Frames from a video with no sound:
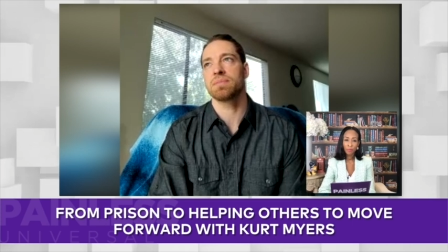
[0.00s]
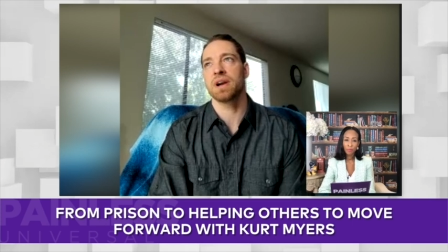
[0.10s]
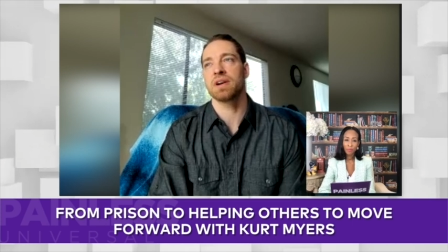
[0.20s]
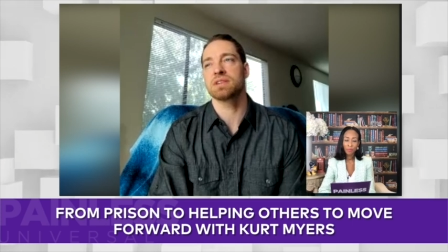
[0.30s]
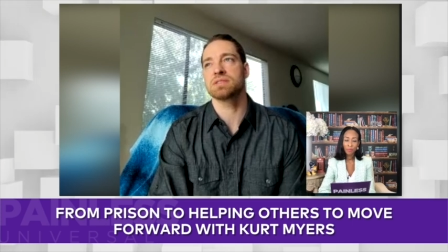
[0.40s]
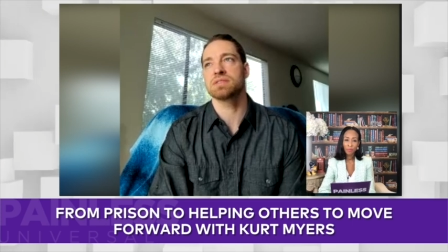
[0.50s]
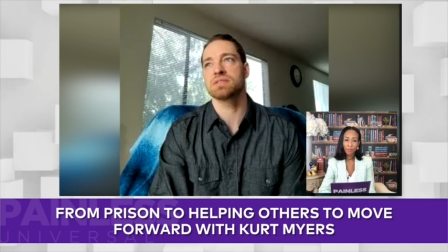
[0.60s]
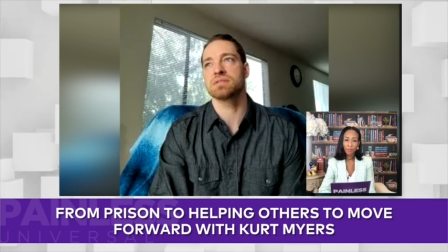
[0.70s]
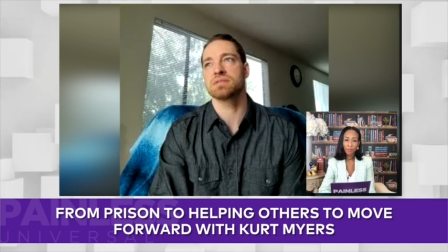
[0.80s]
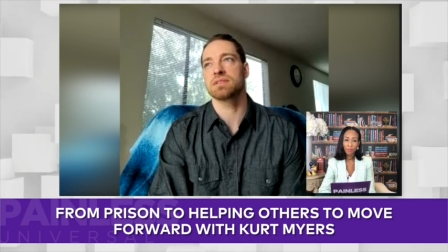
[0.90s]

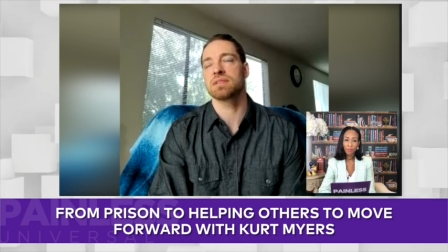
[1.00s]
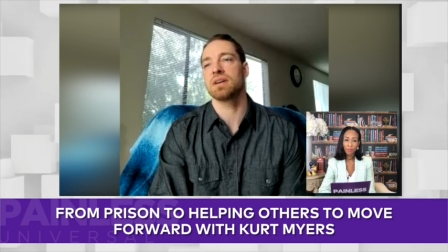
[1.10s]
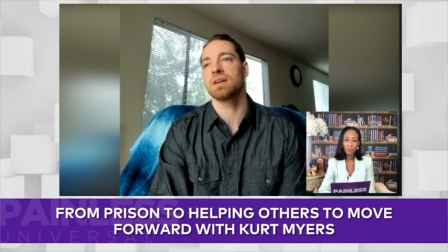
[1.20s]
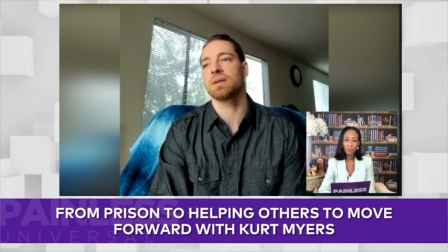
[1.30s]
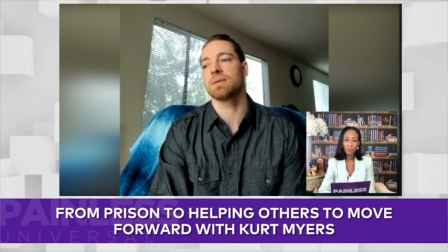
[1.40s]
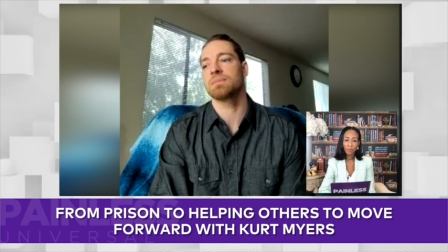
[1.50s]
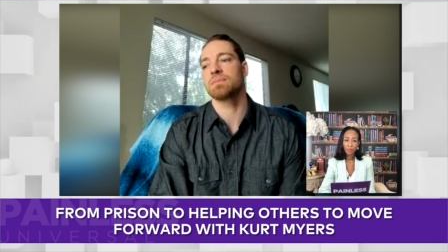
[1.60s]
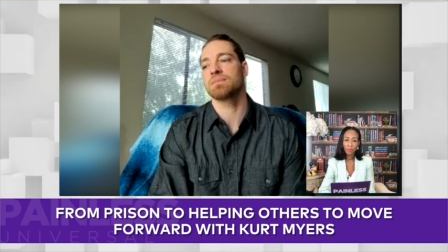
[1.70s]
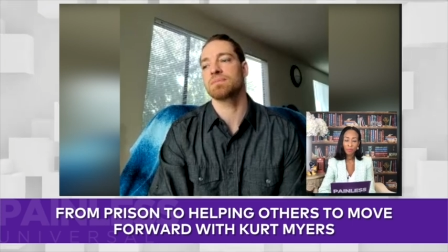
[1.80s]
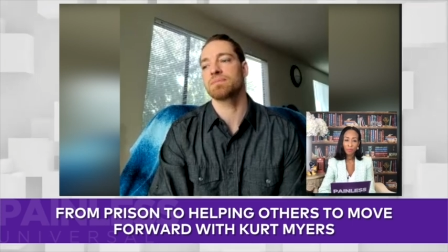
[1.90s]
parents, um,
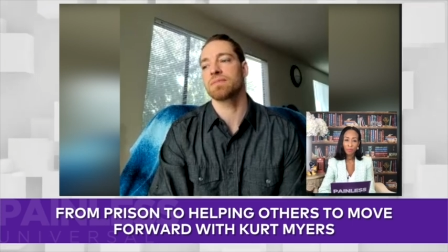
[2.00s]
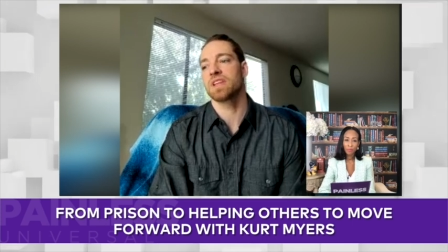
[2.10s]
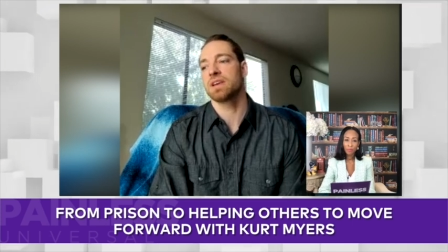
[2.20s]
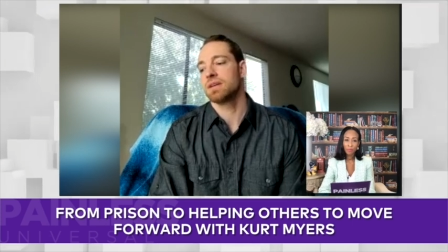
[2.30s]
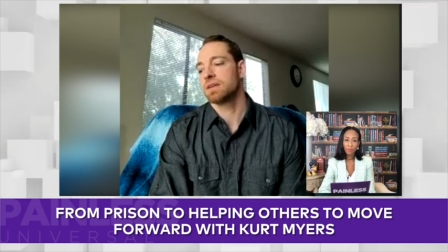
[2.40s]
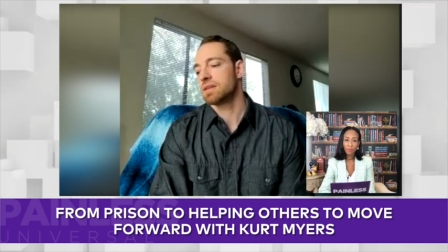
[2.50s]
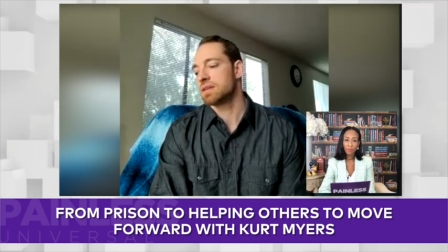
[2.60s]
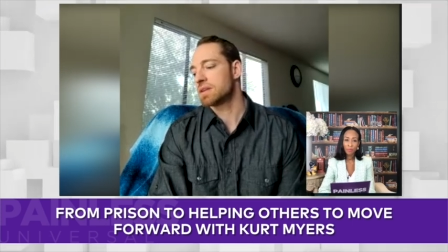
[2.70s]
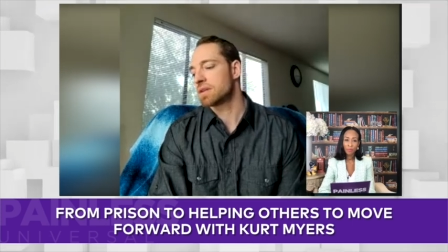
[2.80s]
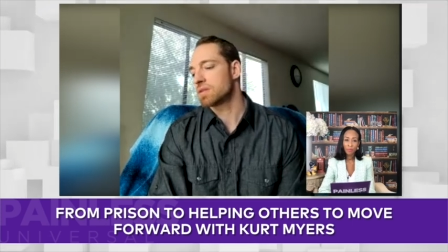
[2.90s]

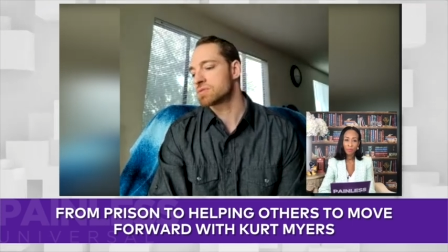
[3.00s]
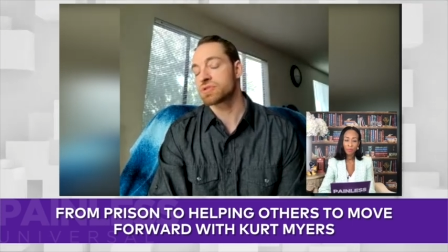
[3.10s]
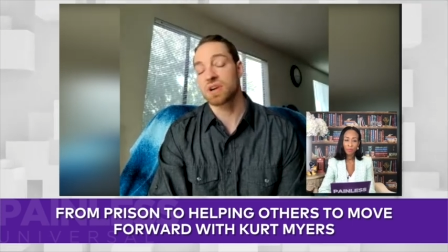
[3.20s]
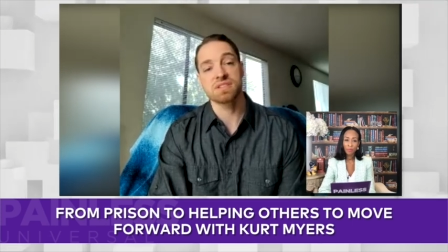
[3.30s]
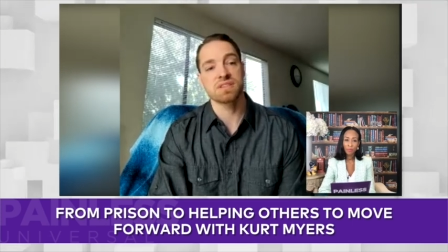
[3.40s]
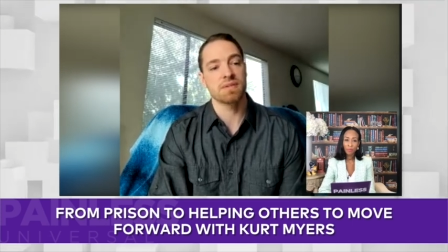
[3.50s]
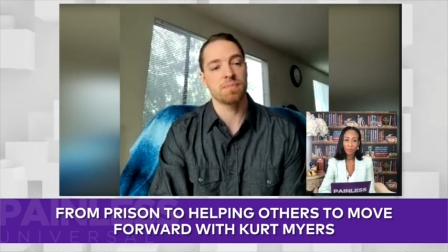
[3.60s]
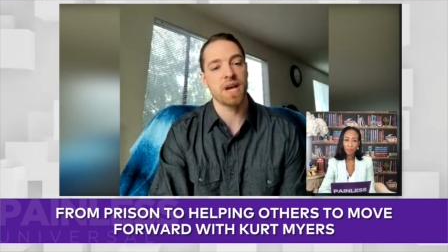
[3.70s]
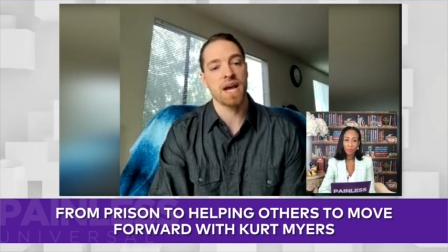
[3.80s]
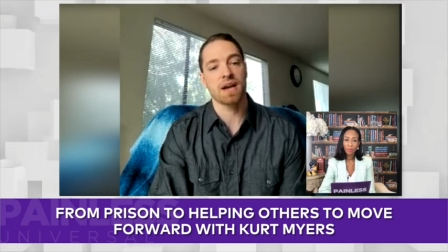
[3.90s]
you know, trust
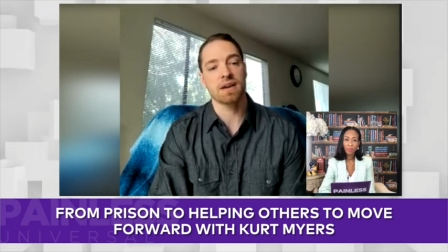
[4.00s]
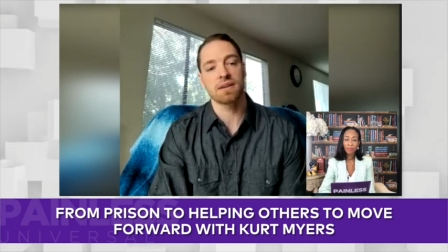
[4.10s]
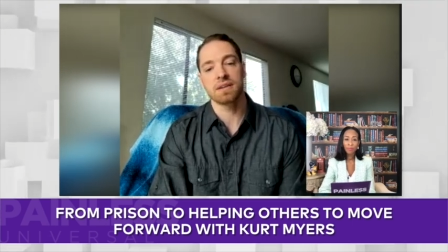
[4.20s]
back.